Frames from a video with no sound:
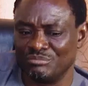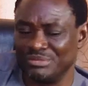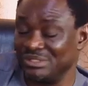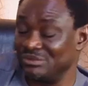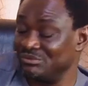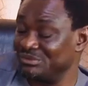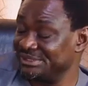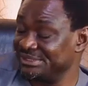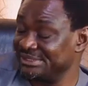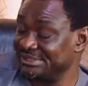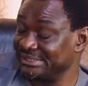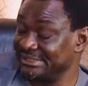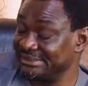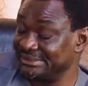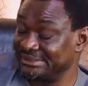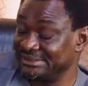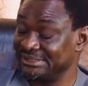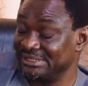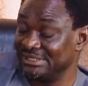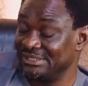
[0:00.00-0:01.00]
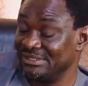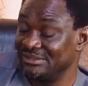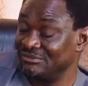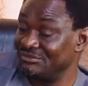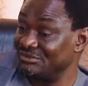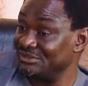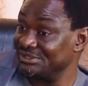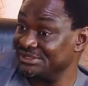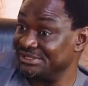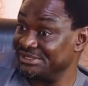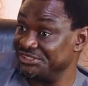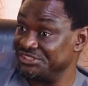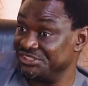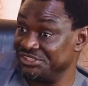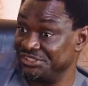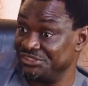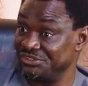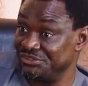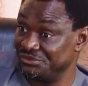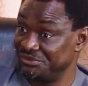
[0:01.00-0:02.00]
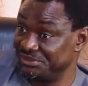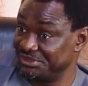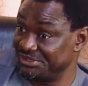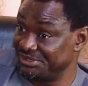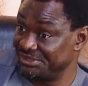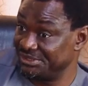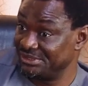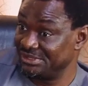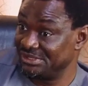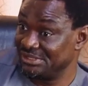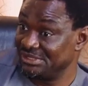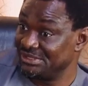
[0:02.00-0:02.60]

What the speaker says: Benue State for his ingenuity.